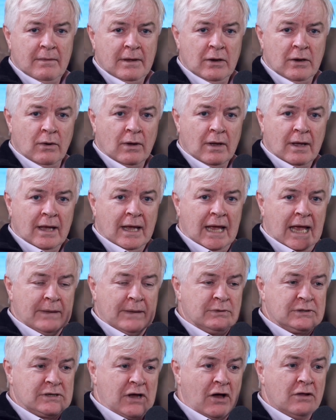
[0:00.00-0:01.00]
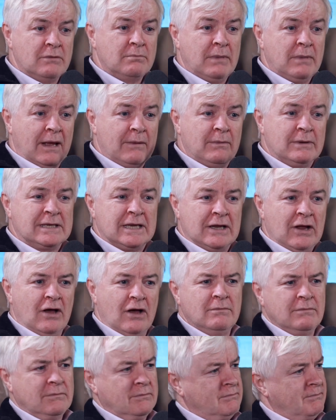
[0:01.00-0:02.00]
you know, it was on. It was an
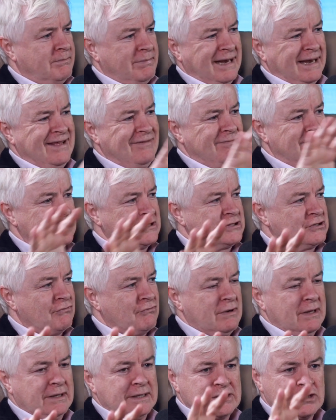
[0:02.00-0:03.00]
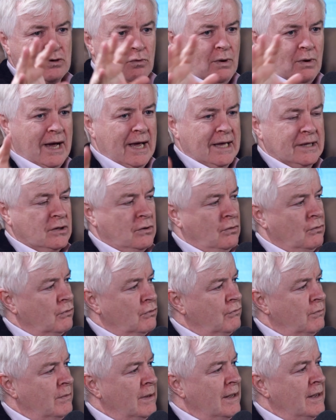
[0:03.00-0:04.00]
unbelievable, surrealist, quiet
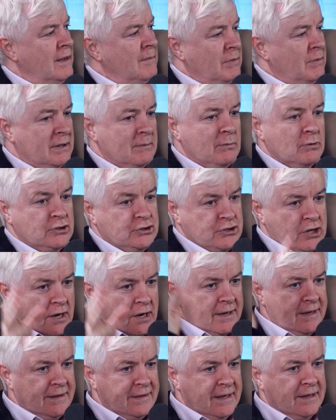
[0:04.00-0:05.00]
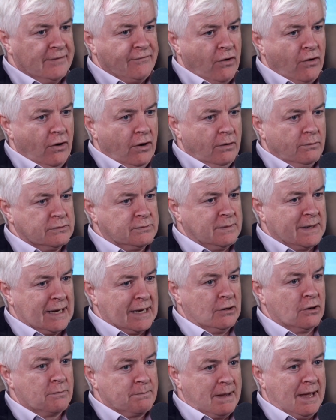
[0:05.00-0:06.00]
courtroom. But the most shocking thing of all was when I
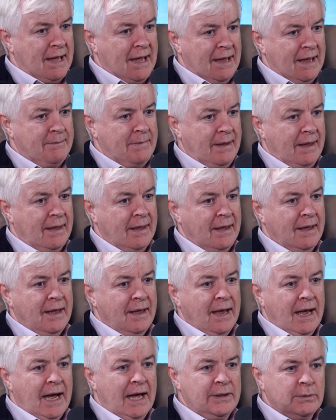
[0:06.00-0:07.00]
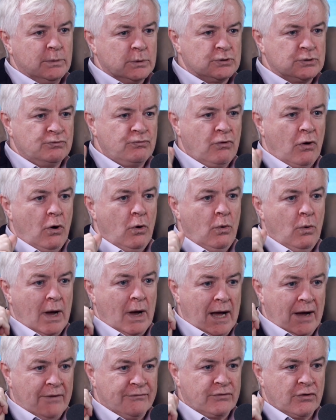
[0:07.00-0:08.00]
looked behind me and there was
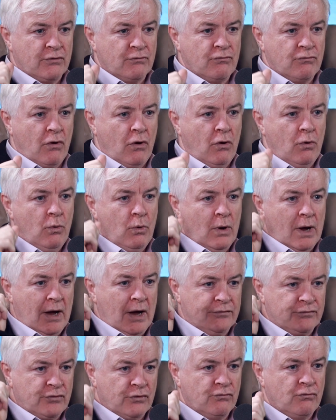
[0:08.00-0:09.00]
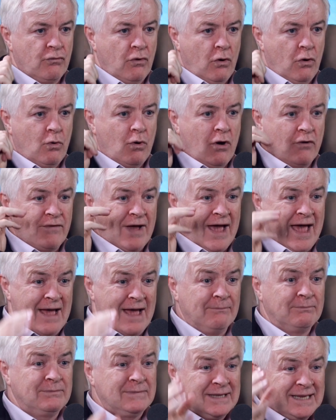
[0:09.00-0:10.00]
row after row after row of
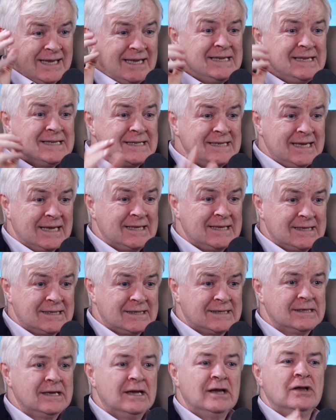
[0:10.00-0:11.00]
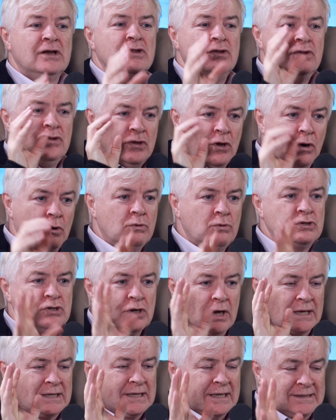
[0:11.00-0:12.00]
empty seats. No,
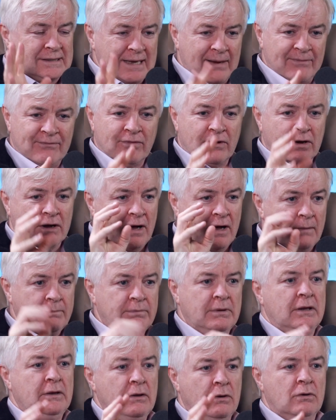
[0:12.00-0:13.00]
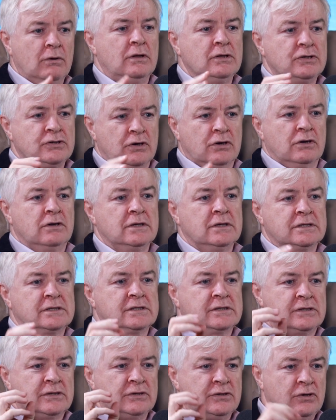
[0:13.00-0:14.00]
except for a couple of local
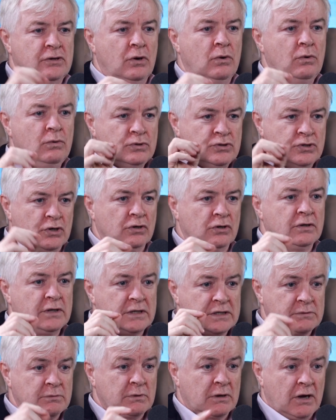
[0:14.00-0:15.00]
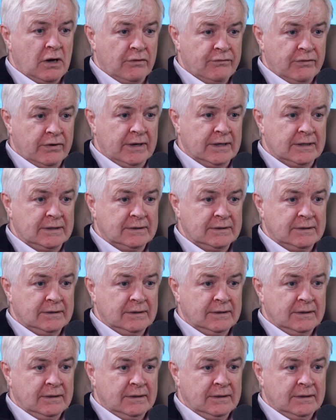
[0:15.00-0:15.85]
journalists, no journalists were covering it.